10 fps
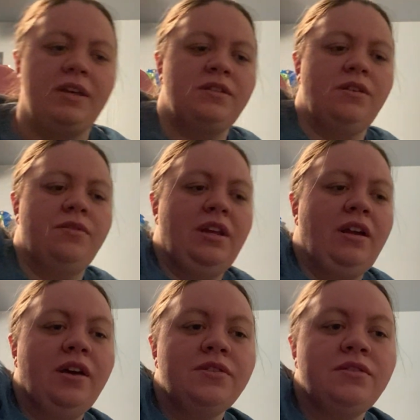so then
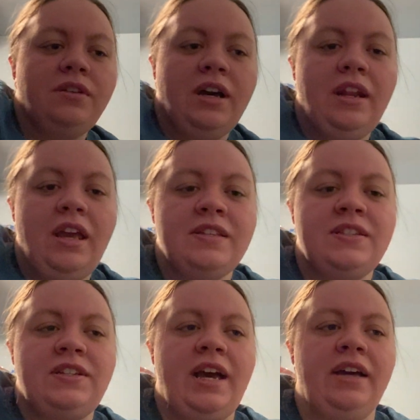I also got a
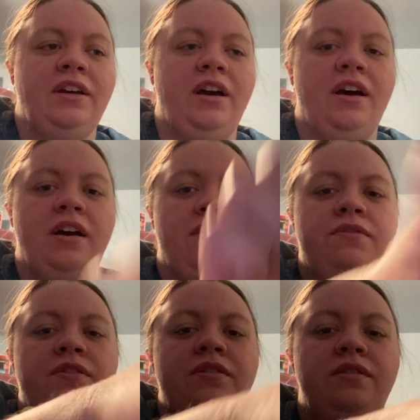stack
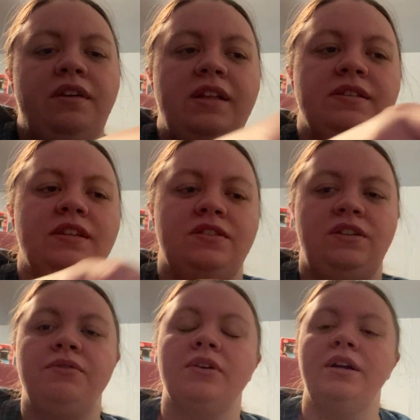of
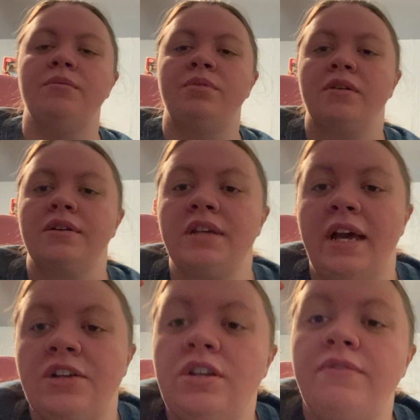N64 imports. I
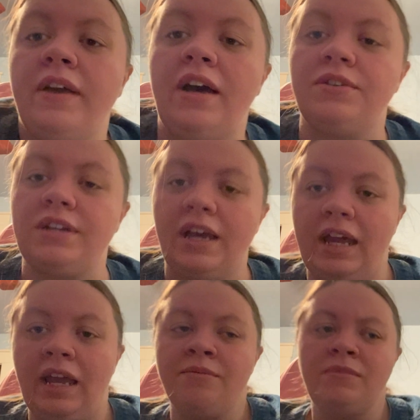actually found
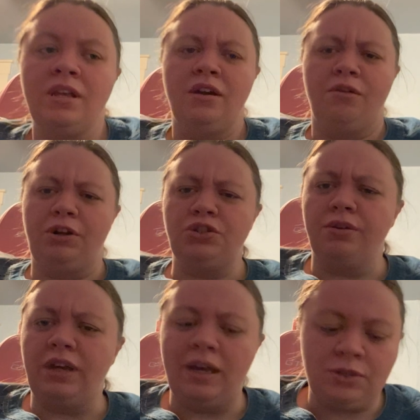a retro
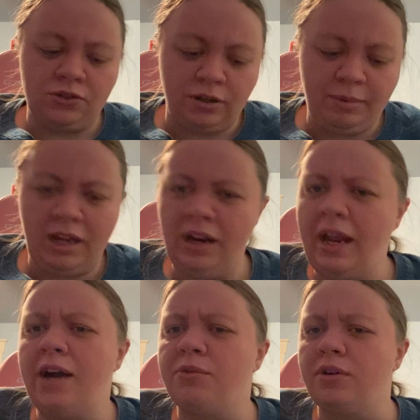game store about an
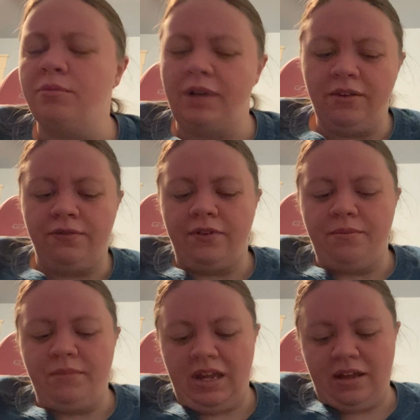hour away
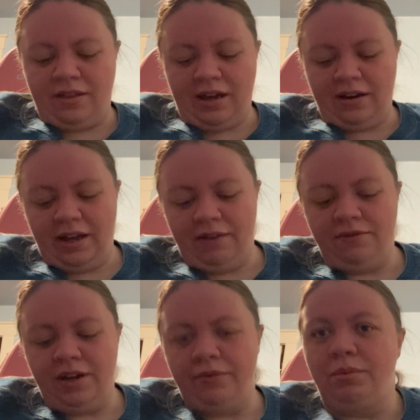from me that I've
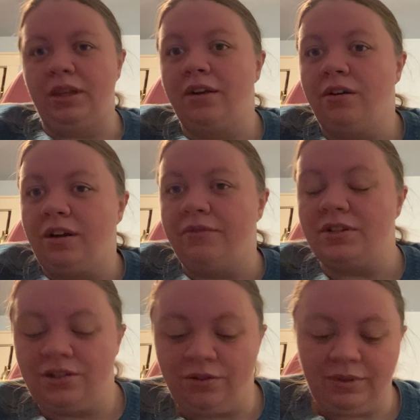never really heard of
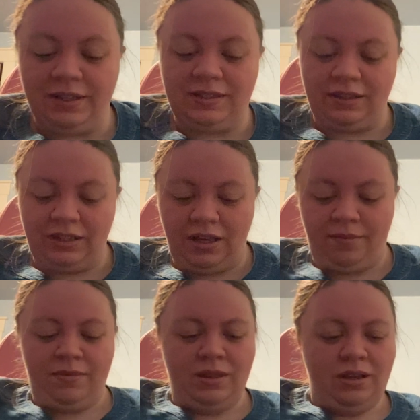until recently.
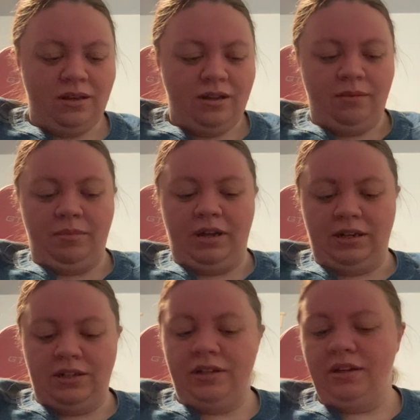
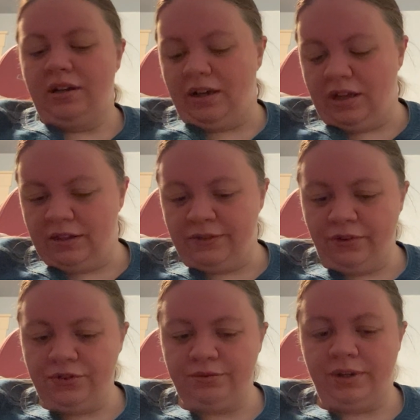But this
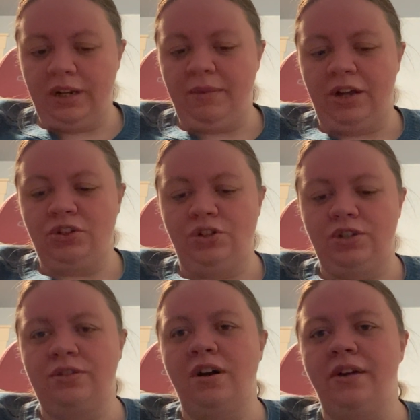first one I'm actually
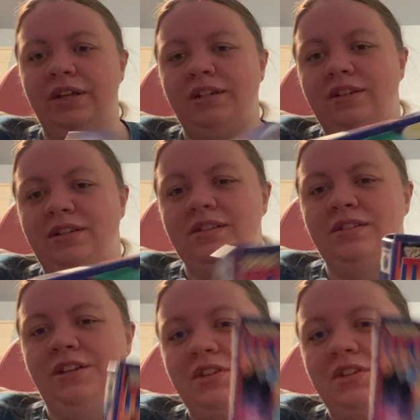just calling Disney